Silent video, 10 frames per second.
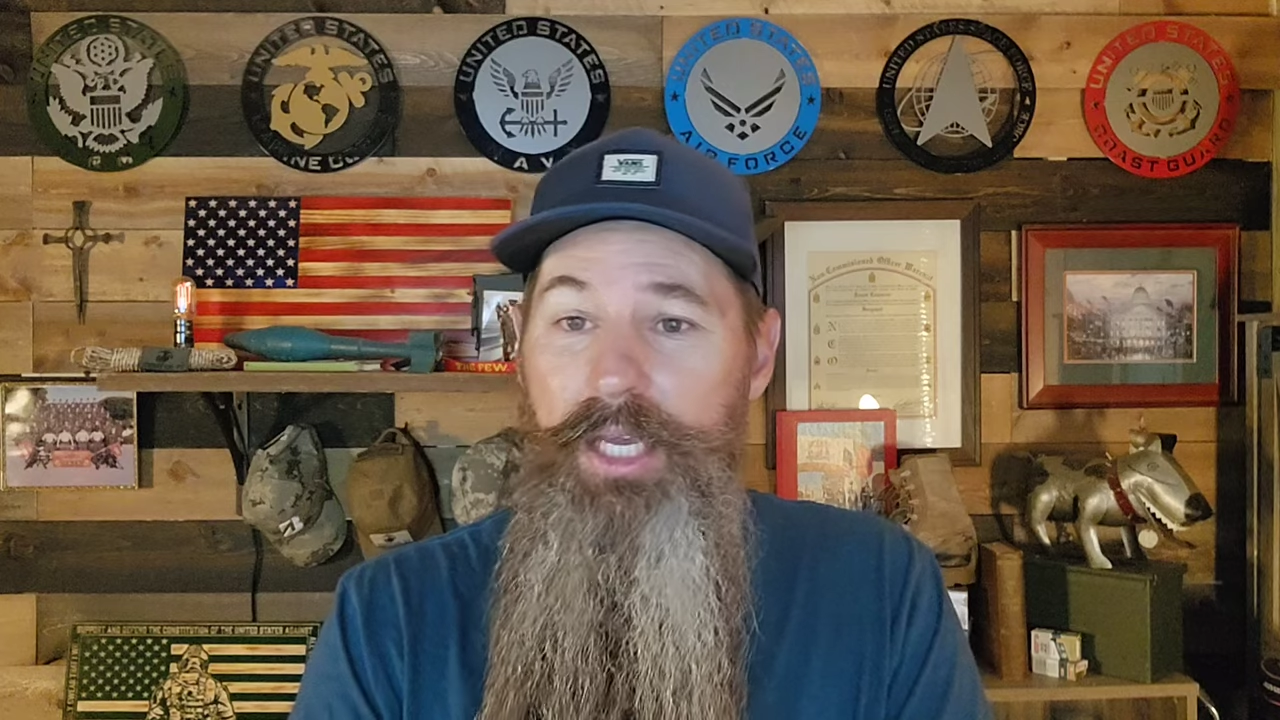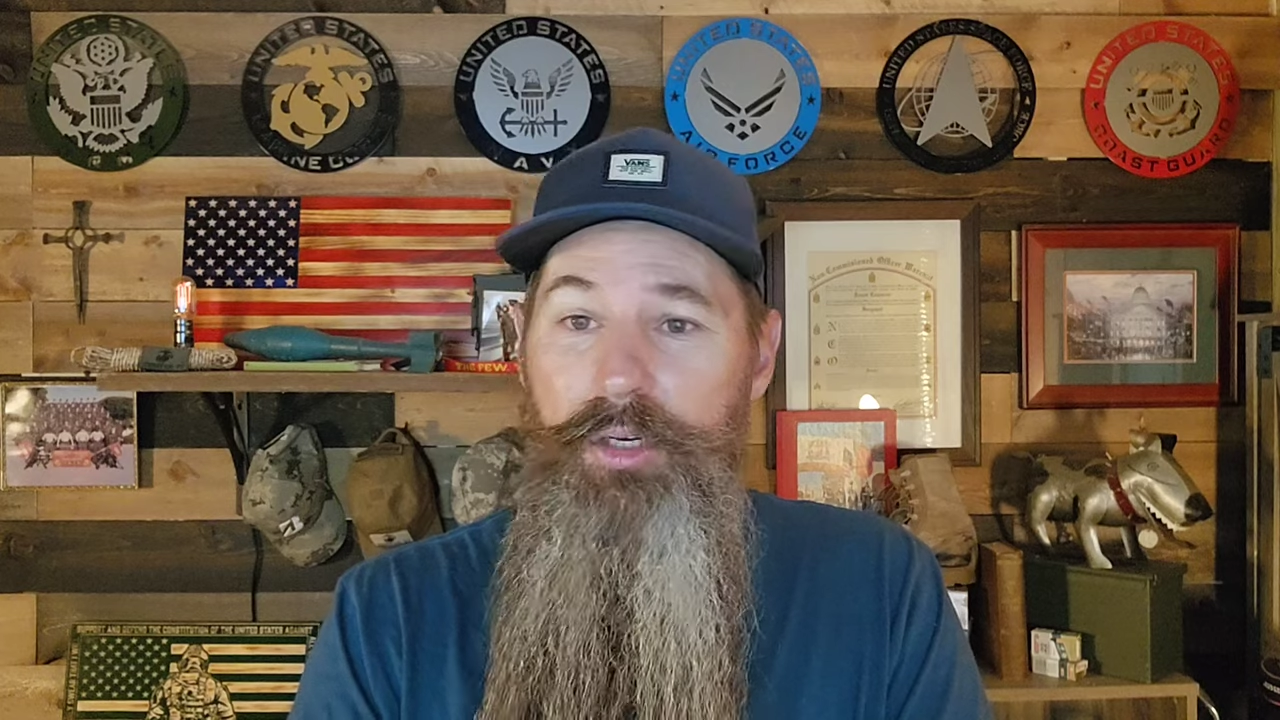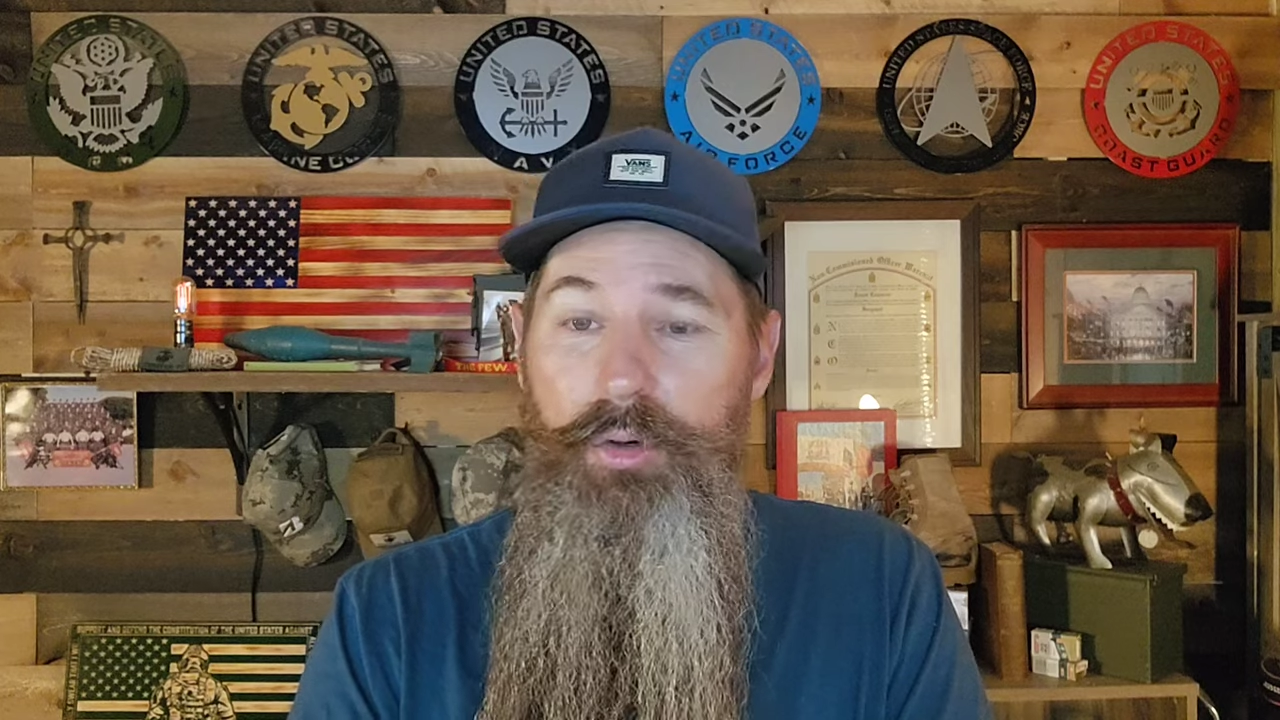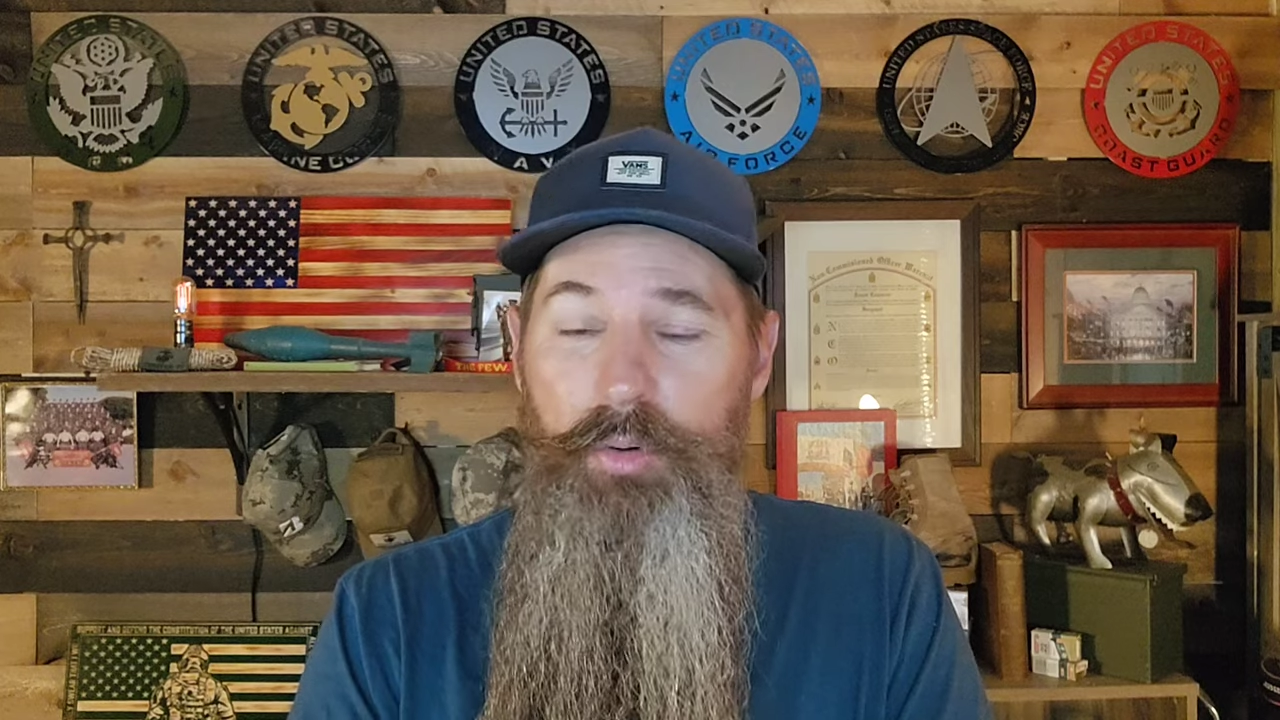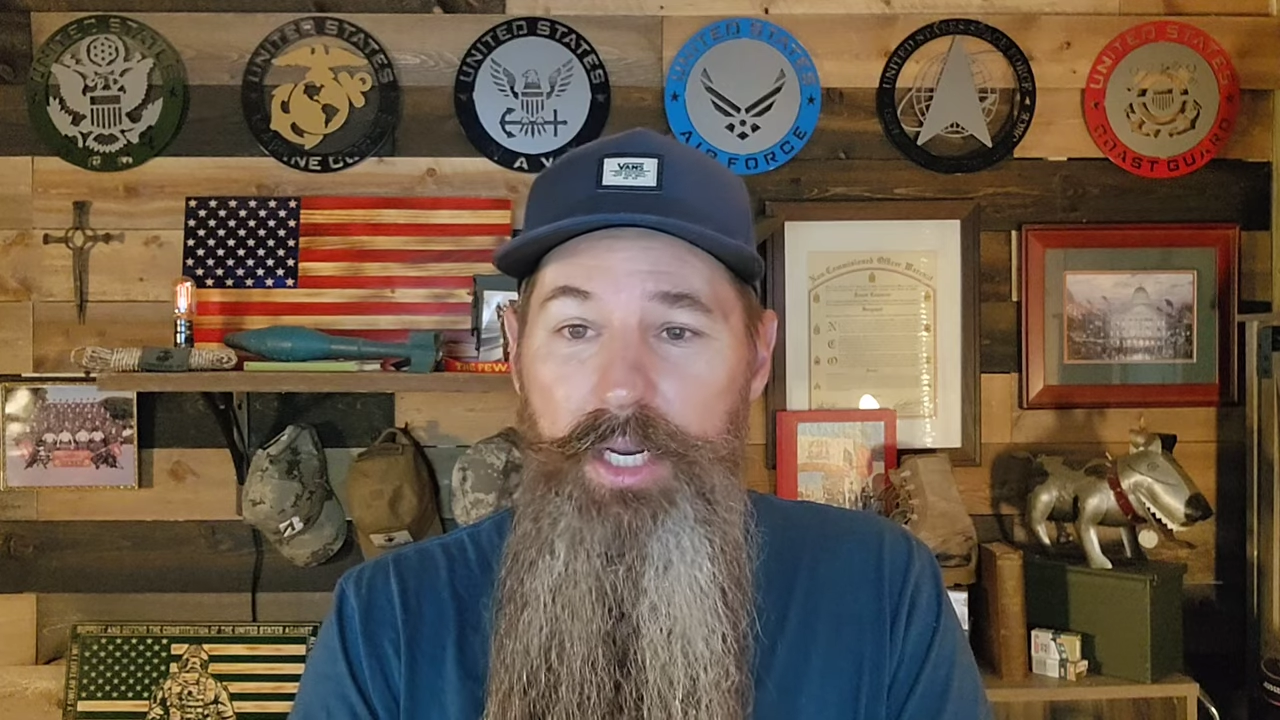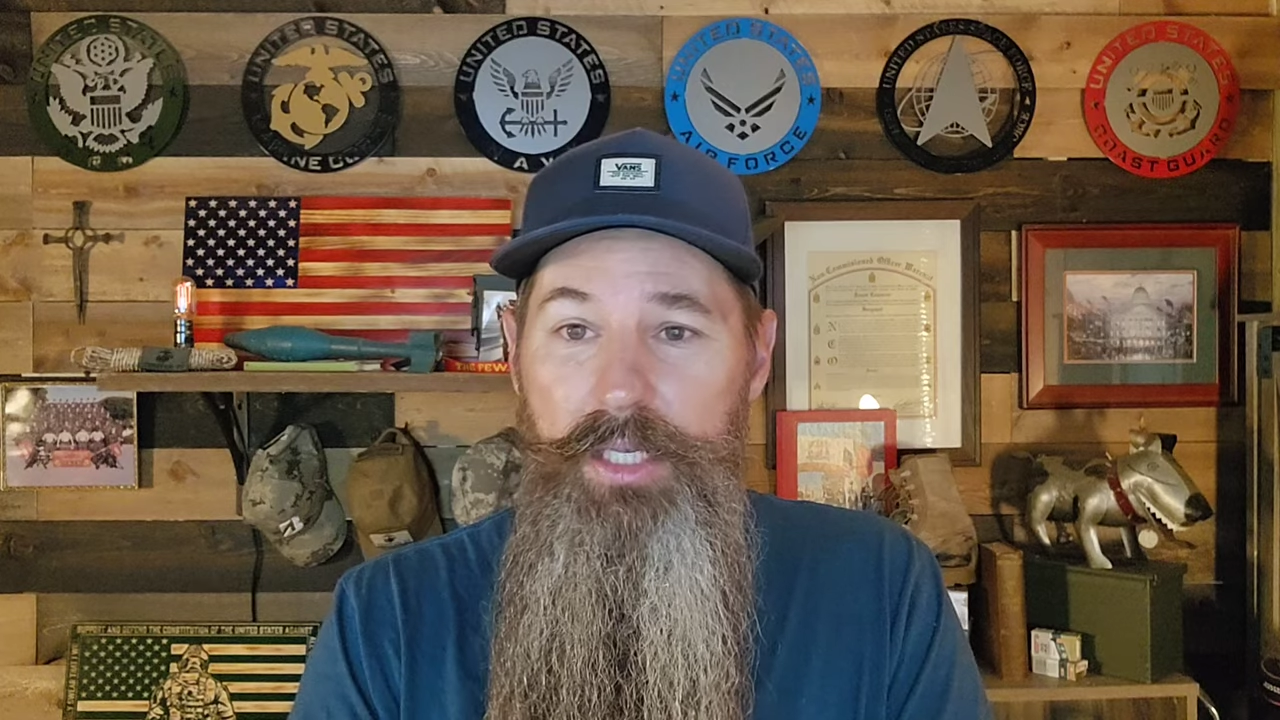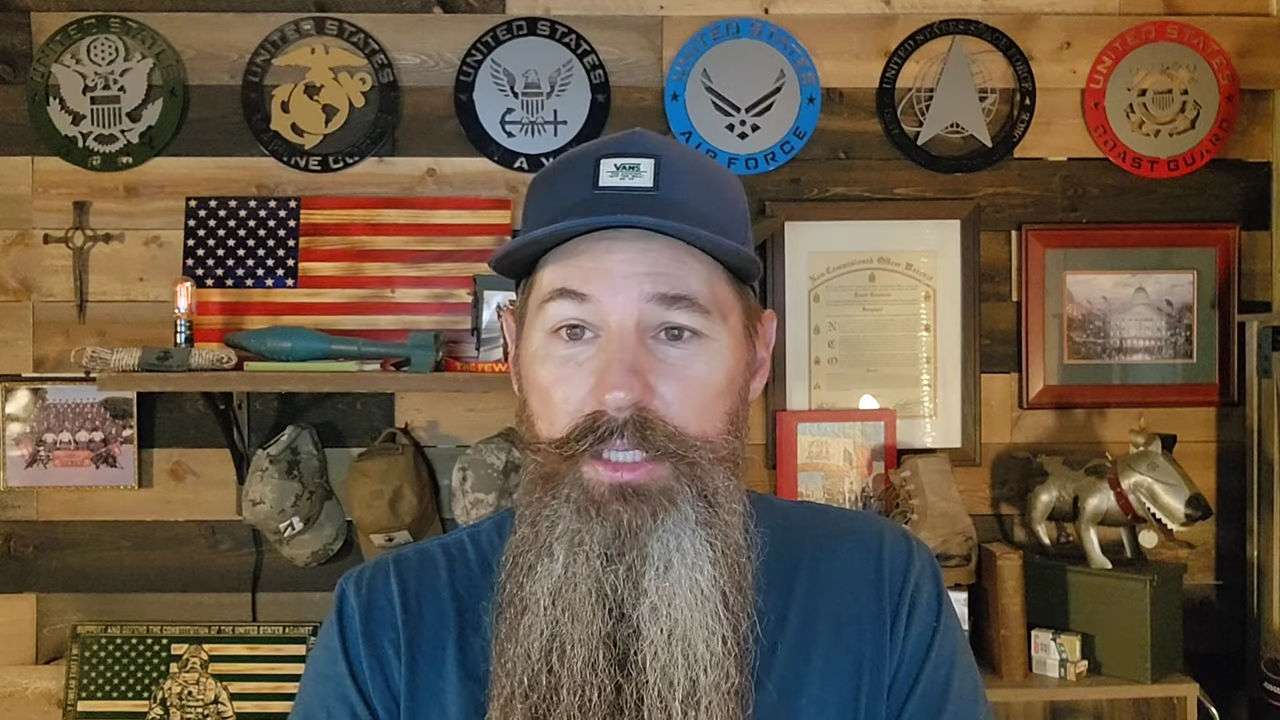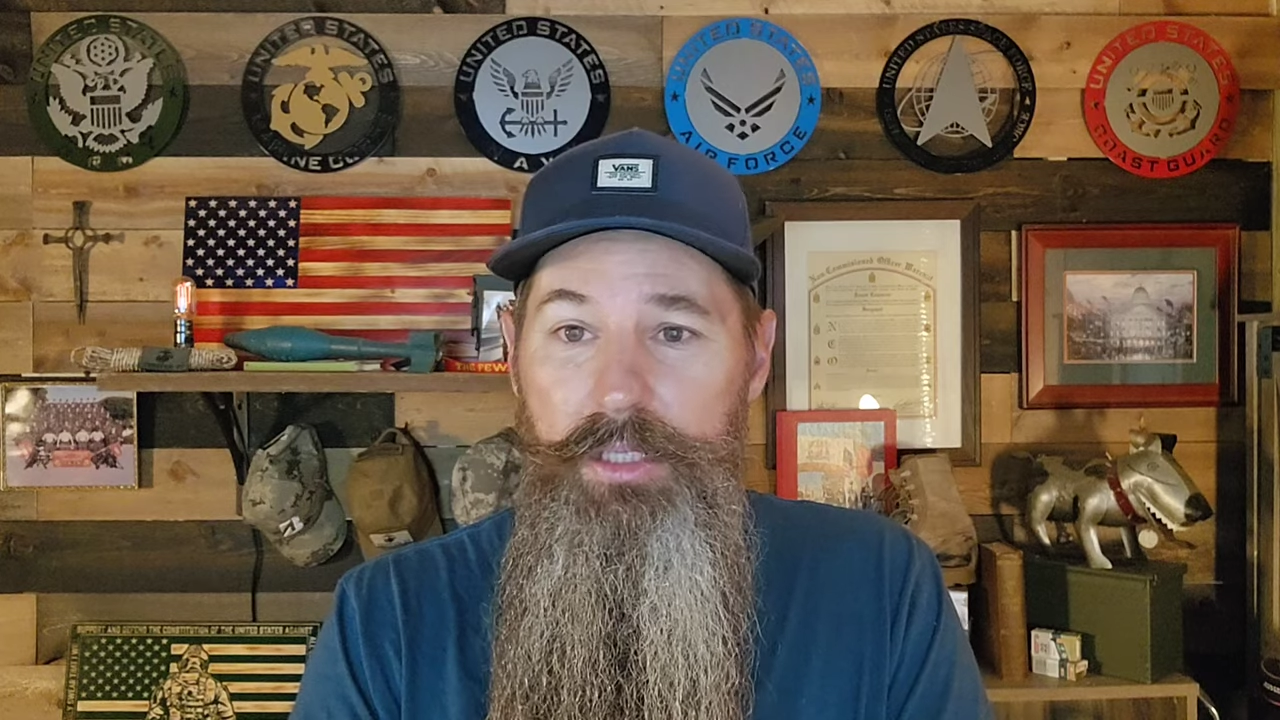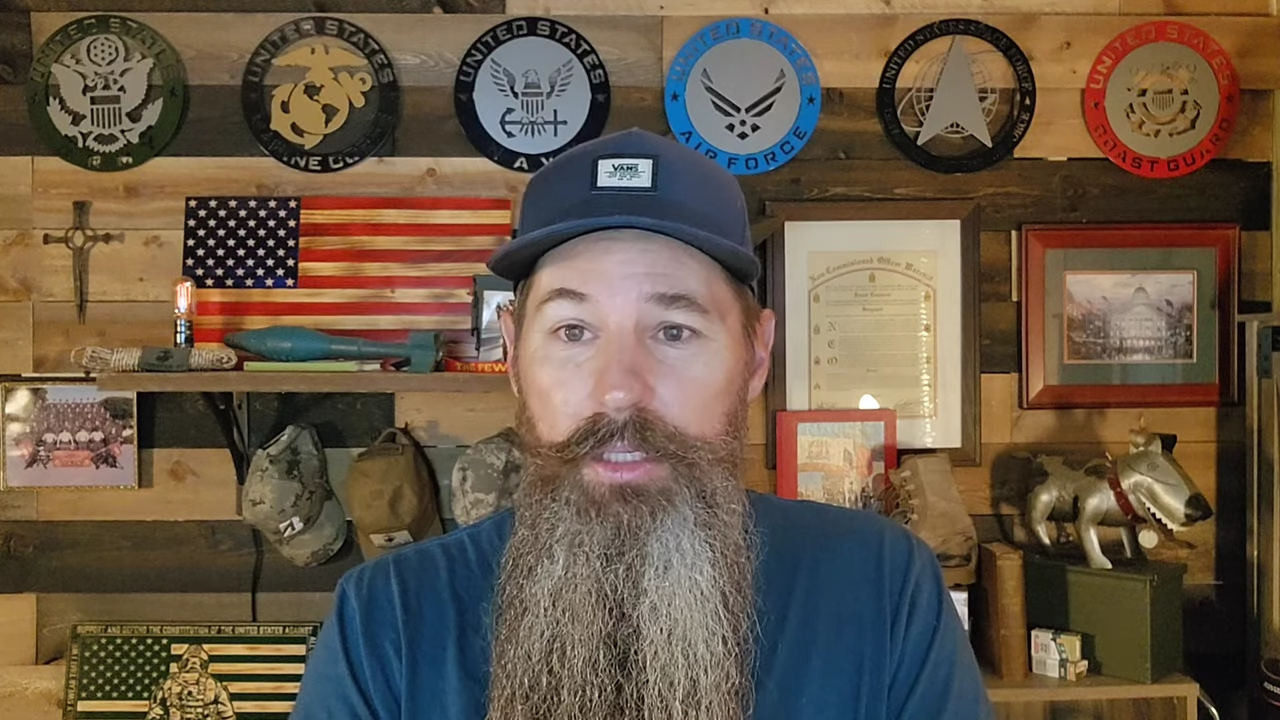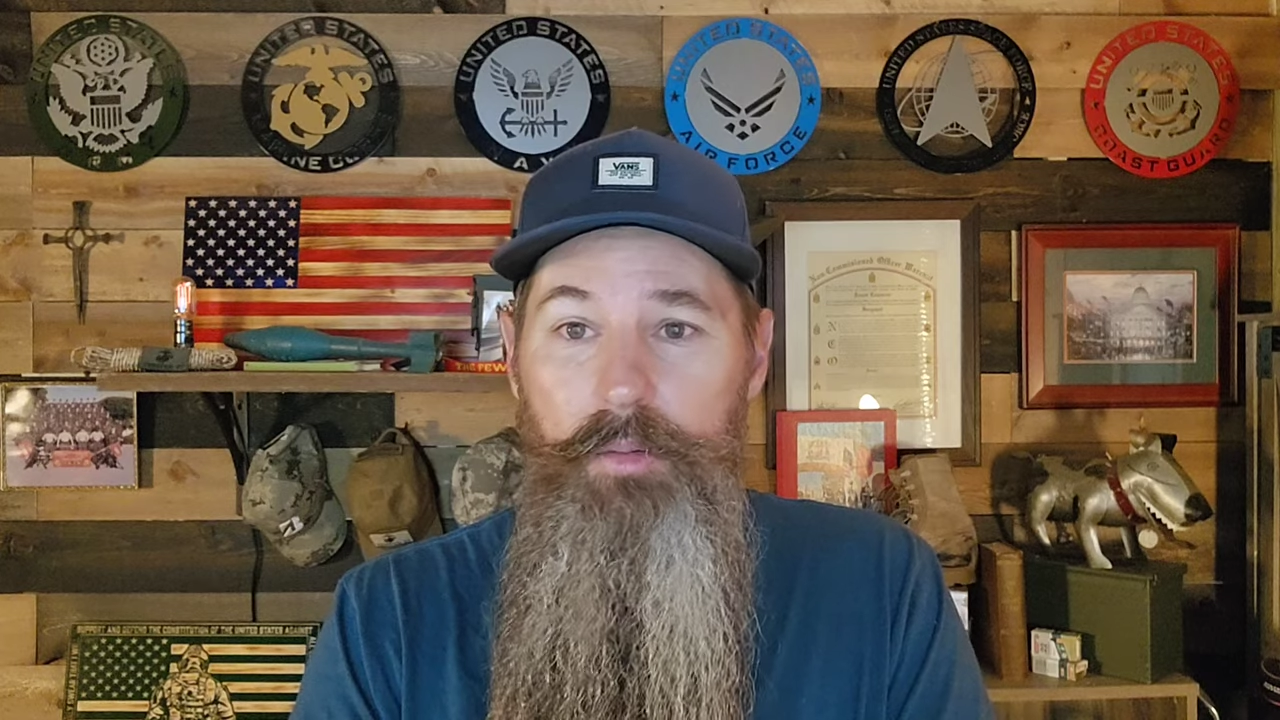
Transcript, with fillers: increase,